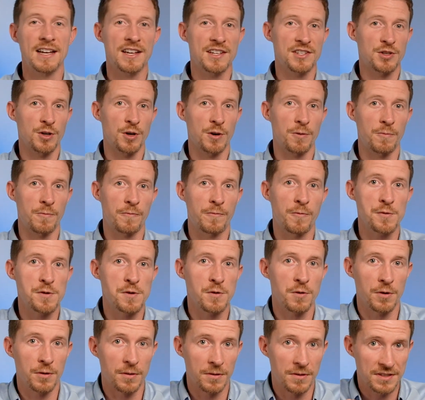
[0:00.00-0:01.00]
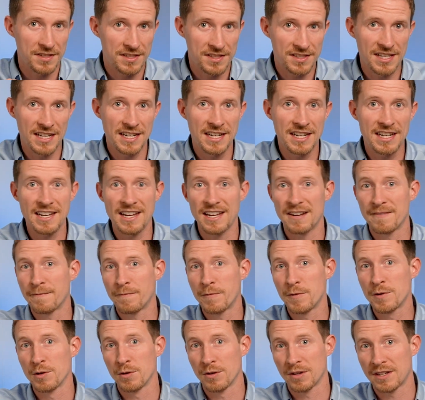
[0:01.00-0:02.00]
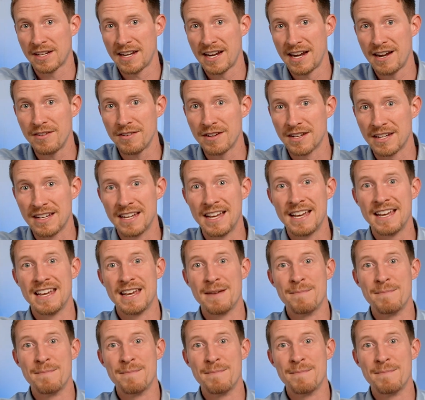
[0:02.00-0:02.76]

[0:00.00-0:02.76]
So for your city and for your county,